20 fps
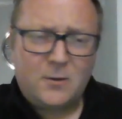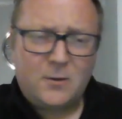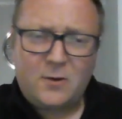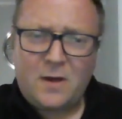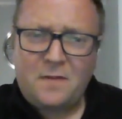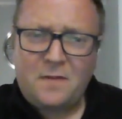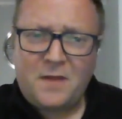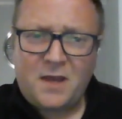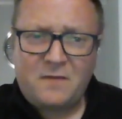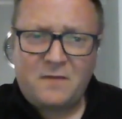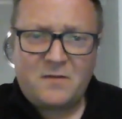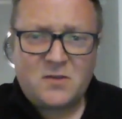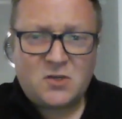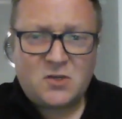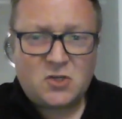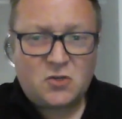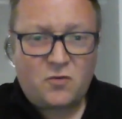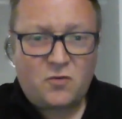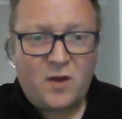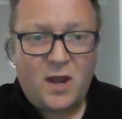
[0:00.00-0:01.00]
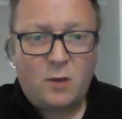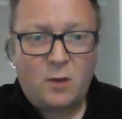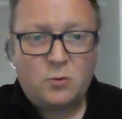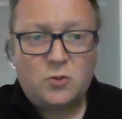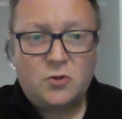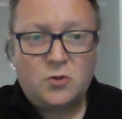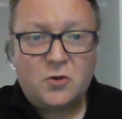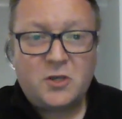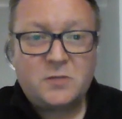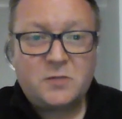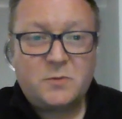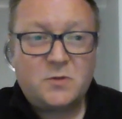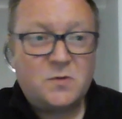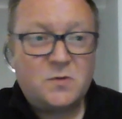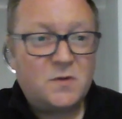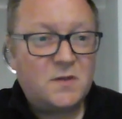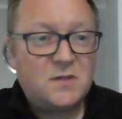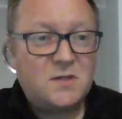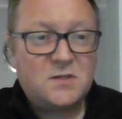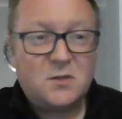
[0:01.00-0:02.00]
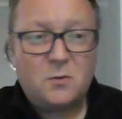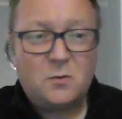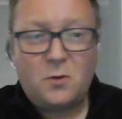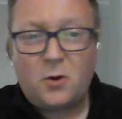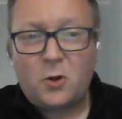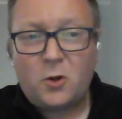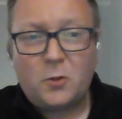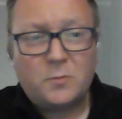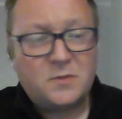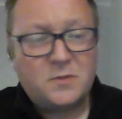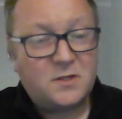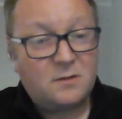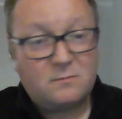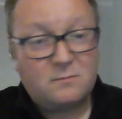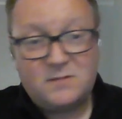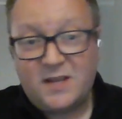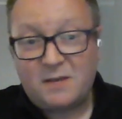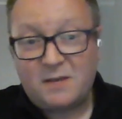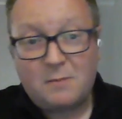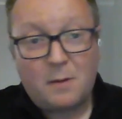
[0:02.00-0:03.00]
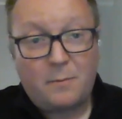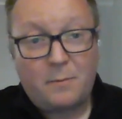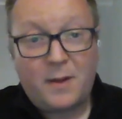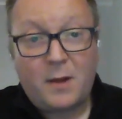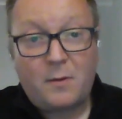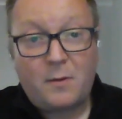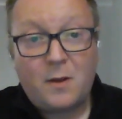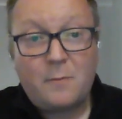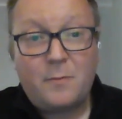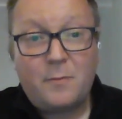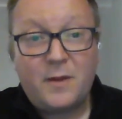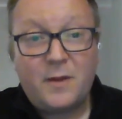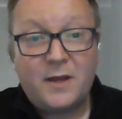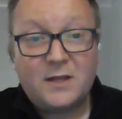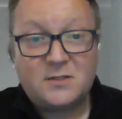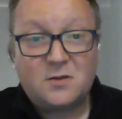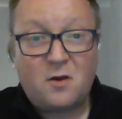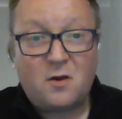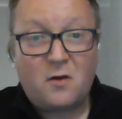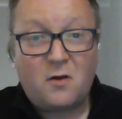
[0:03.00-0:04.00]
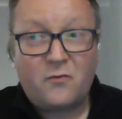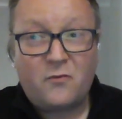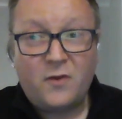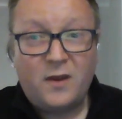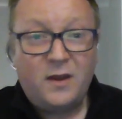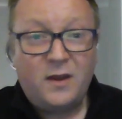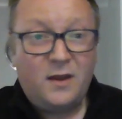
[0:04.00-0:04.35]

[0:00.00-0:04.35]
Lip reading: I think if it's a straight out choice between the two clubs, take my black and white blinkers off.